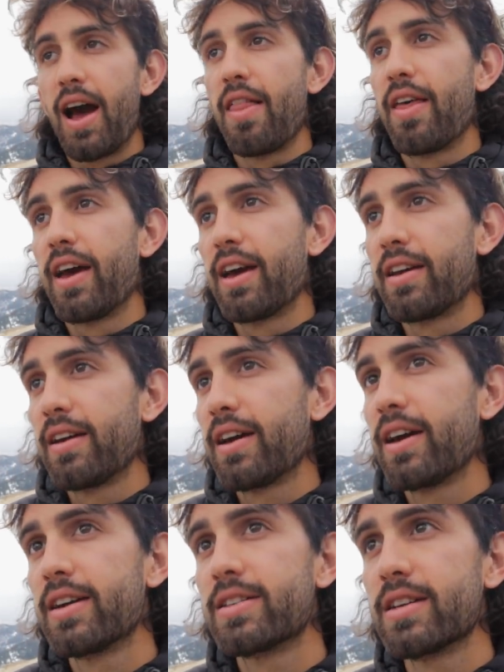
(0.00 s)
And then
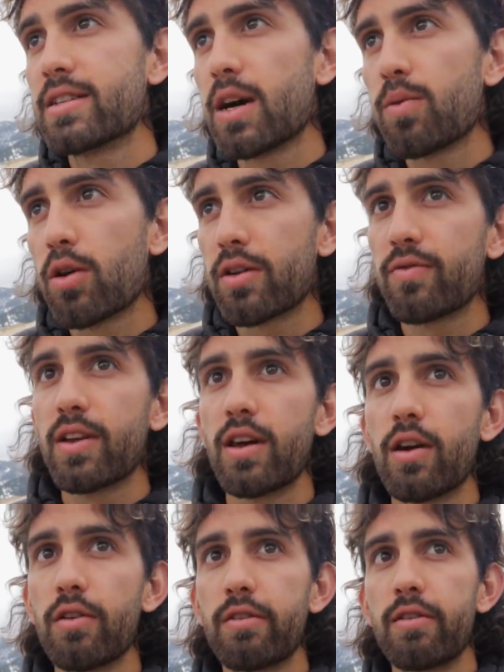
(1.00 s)
since uploading
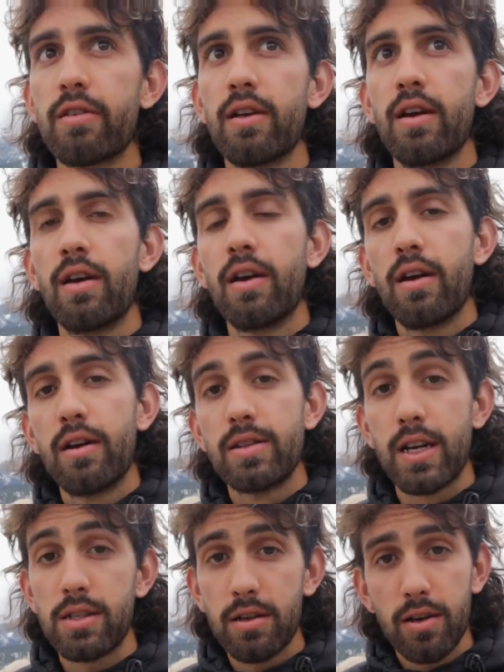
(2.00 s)
videos,
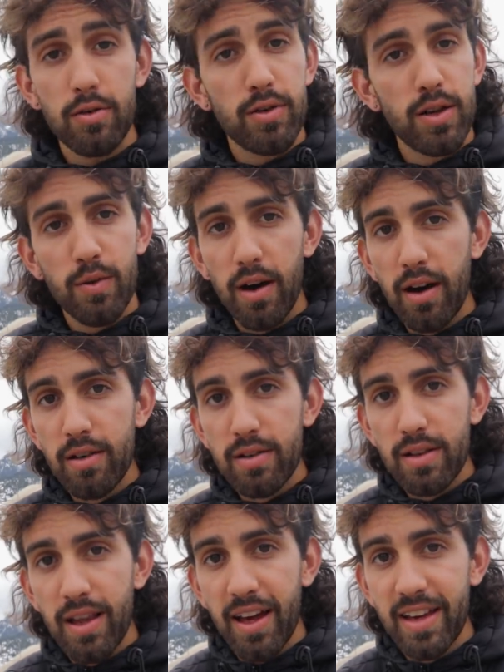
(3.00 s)
it's actually gone really well.
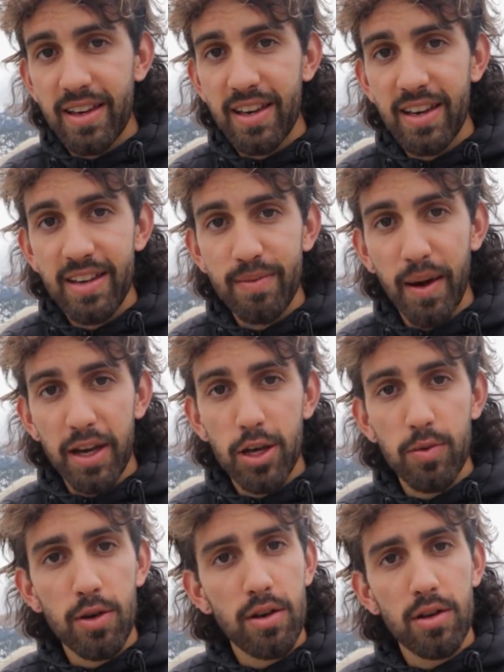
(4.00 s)
Like, my
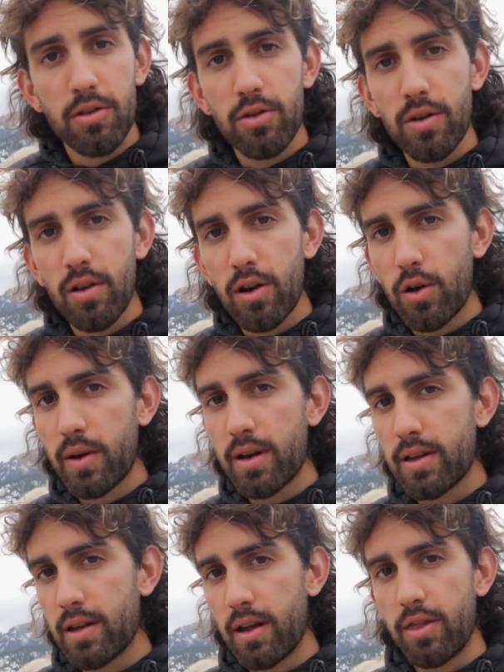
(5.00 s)
community grew a lot
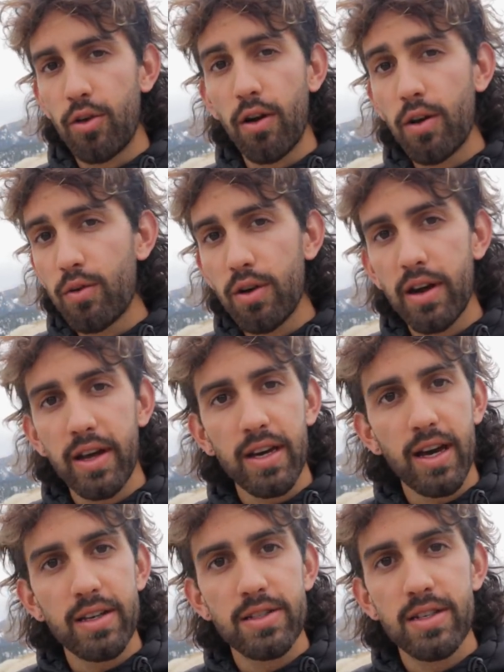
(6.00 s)
quicker than I thought it would, I
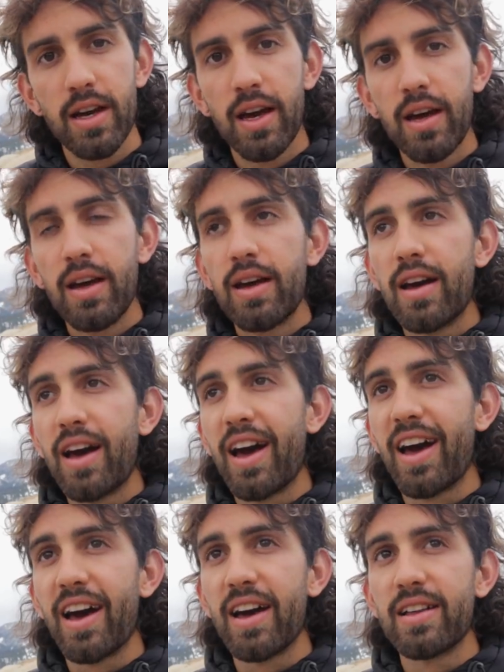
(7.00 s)
guess.
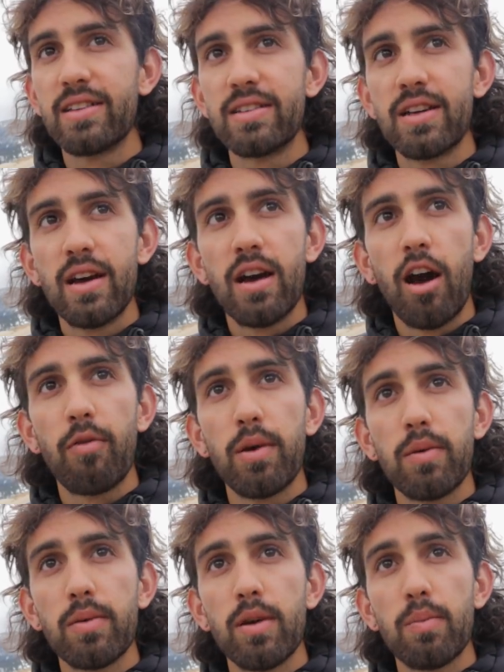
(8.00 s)
And I've
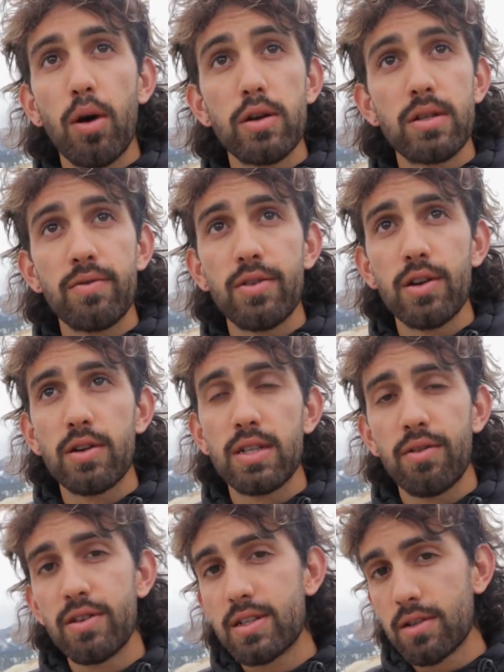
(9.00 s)
been posting
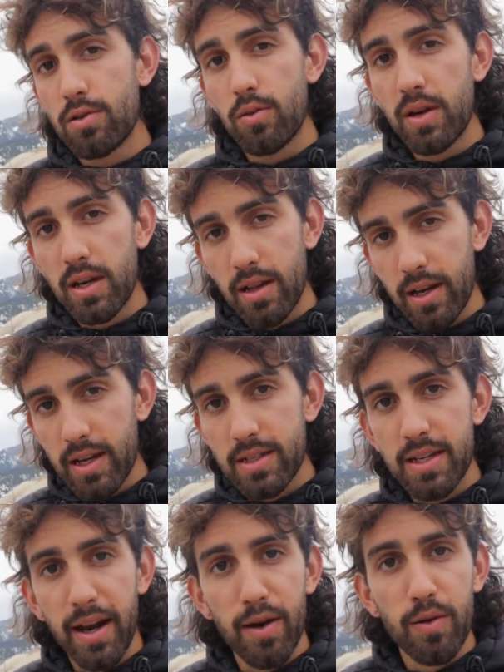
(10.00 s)
videos every single week, like
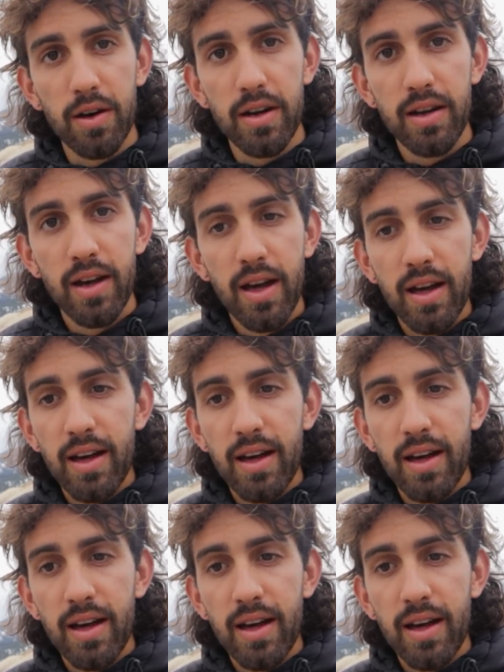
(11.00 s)
I said I would.